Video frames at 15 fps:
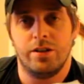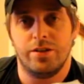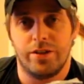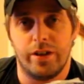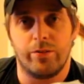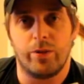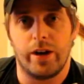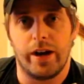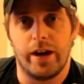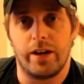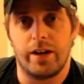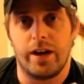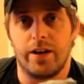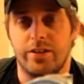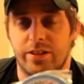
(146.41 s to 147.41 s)
It's
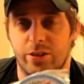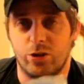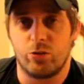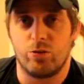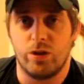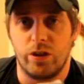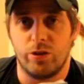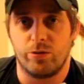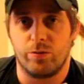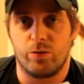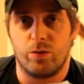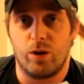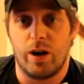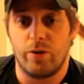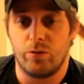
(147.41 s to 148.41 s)
FYI, guys. That's 3 years
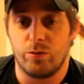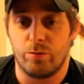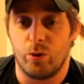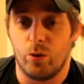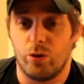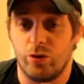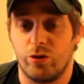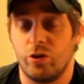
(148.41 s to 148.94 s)
before I was born.